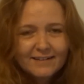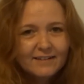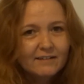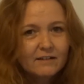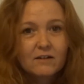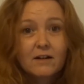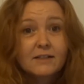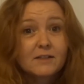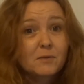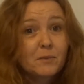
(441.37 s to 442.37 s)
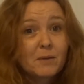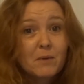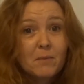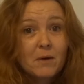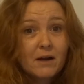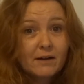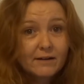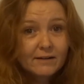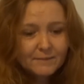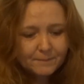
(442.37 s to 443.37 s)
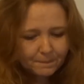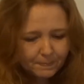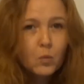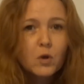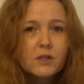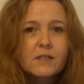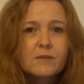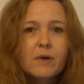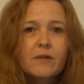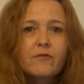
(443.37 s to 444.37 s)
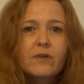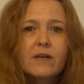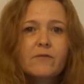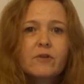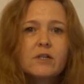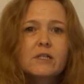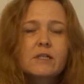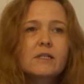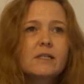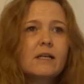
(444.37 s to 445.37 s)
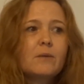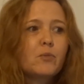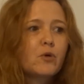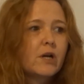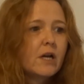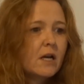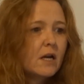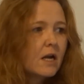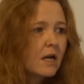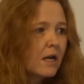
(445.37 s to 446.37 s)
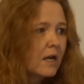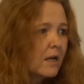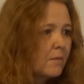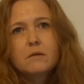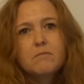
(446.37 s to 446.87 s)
Oh god, I despair my mind. What is my favourite celebrity name?